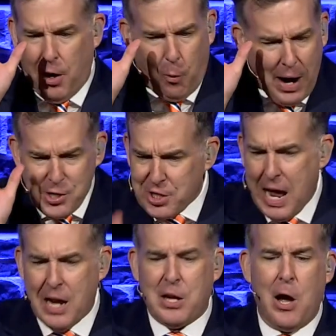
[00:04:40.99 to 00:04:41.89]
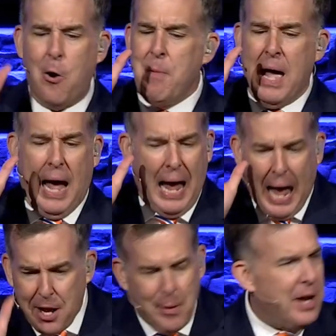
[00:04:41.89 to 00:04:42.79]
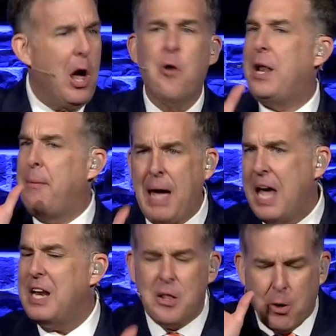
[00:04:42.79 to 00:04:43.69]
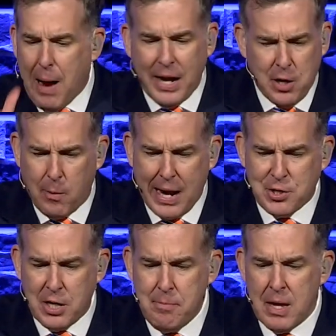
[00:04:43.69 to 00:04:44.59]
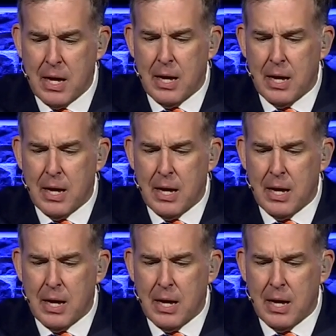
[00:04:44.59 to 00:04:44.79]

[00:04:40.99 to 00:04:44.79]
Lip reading: Where should I go? How do I know that I'm headed in the right direction?